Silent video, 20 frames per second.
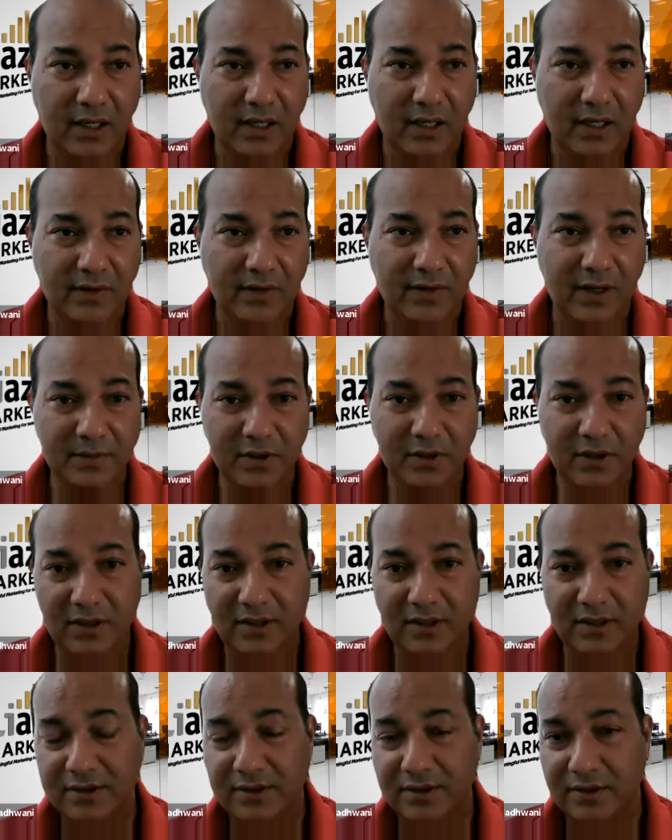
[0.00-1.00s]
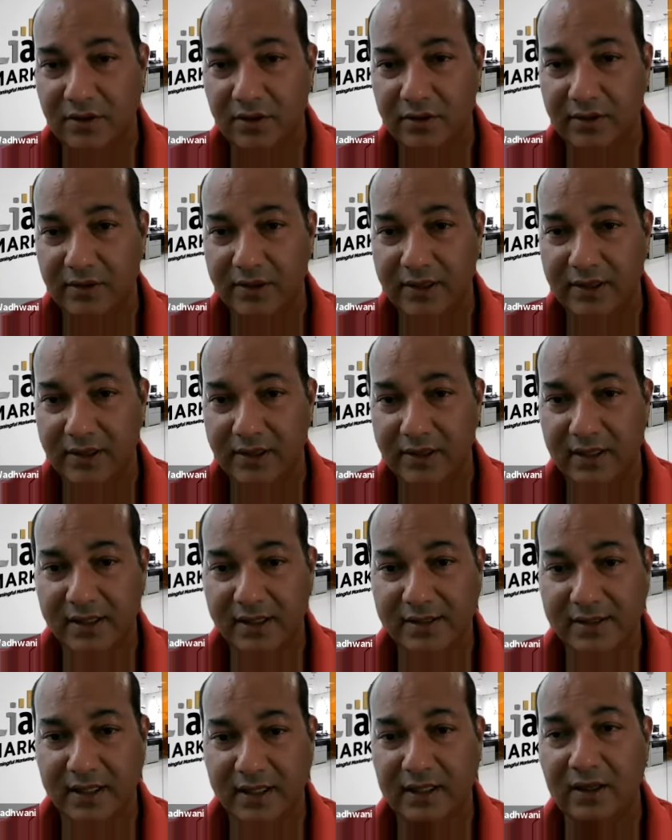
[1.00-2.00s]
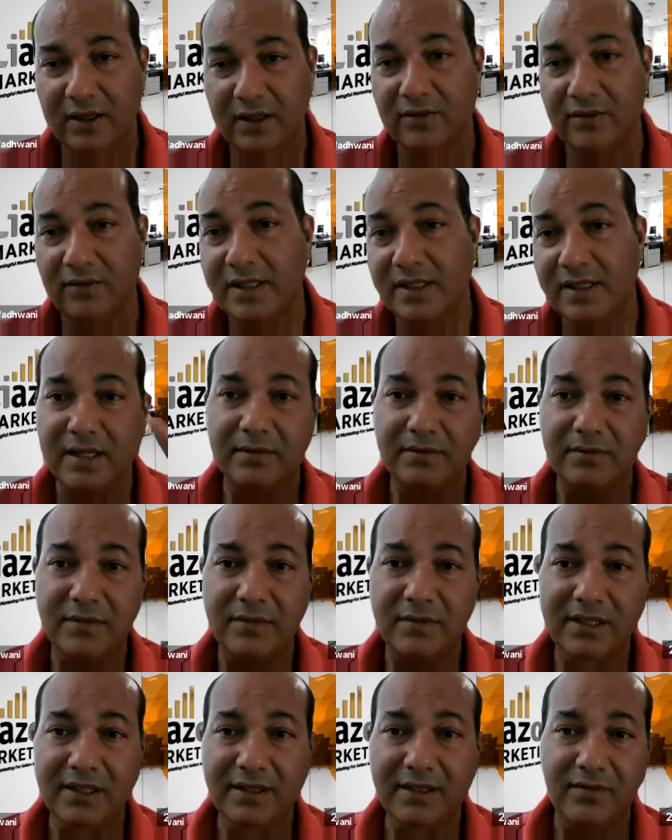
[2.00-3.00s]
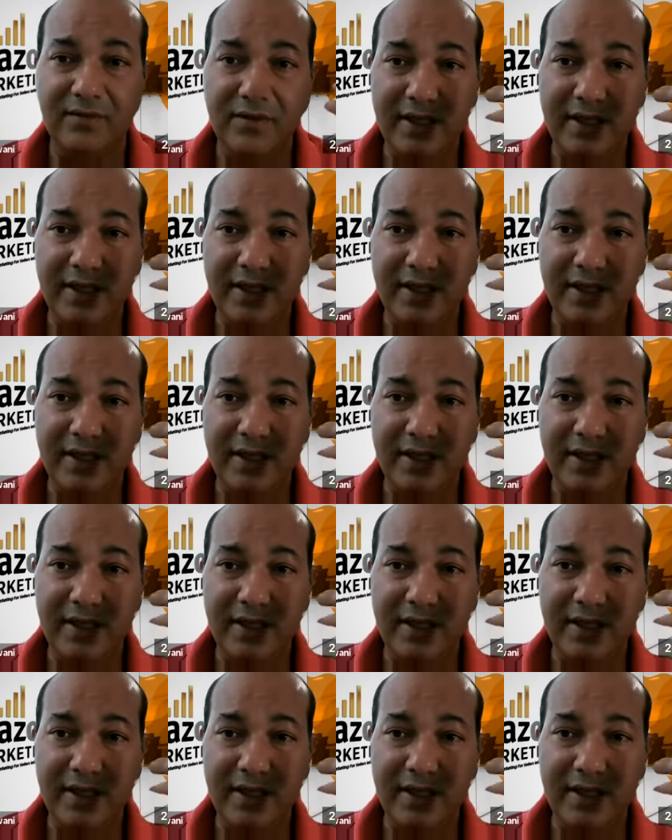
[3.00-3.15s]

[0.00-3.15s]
If I'm going to go in the listing now, this is something that